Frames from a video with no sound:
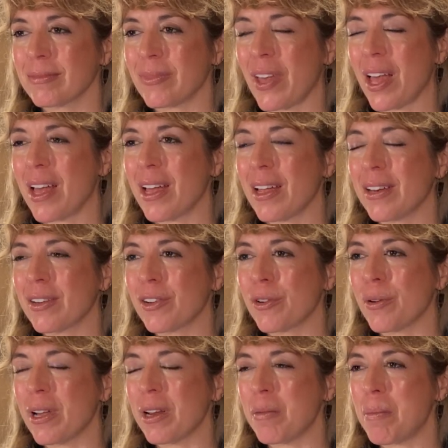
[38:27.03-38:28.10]
And
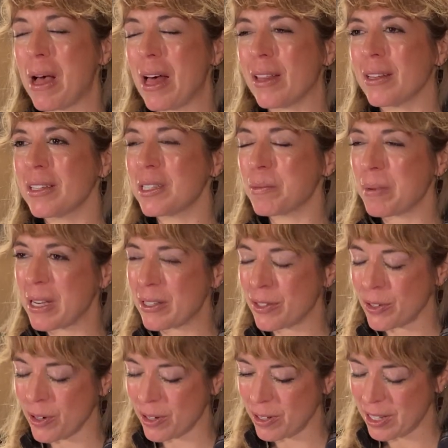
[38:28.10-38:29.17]
create a balance by
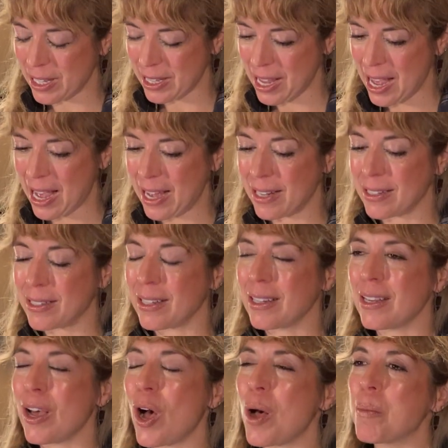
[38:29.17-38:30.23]
circling the hands in
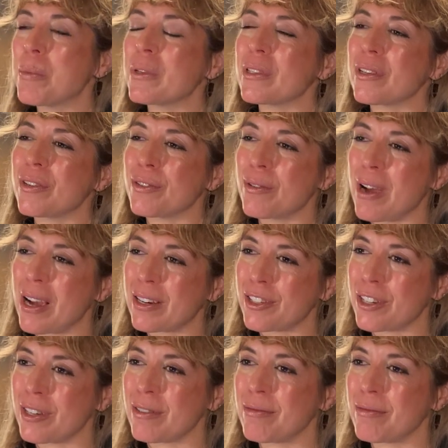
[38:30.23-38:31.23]
the opposite direction.